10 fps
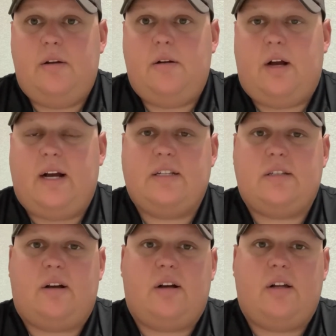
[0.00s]
I
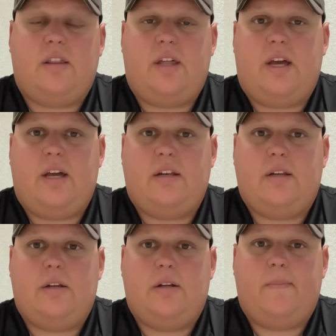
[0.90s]
saw that
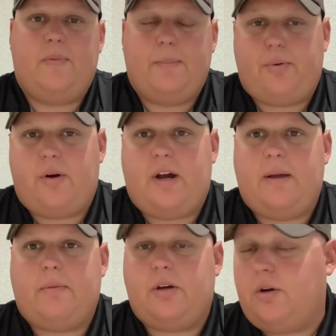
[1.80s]
the
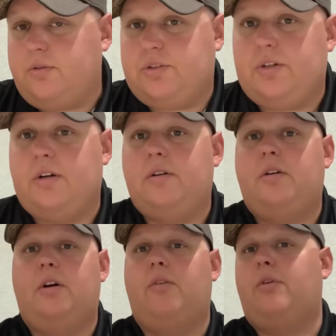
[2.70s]
Prime culture
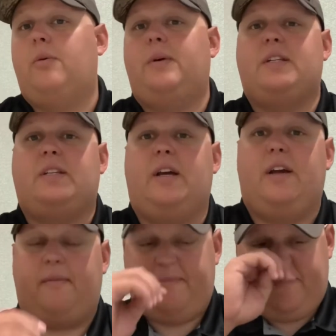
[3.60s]
of what we
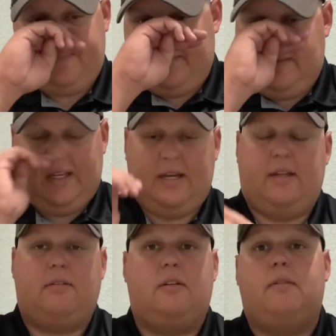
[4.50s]
say, and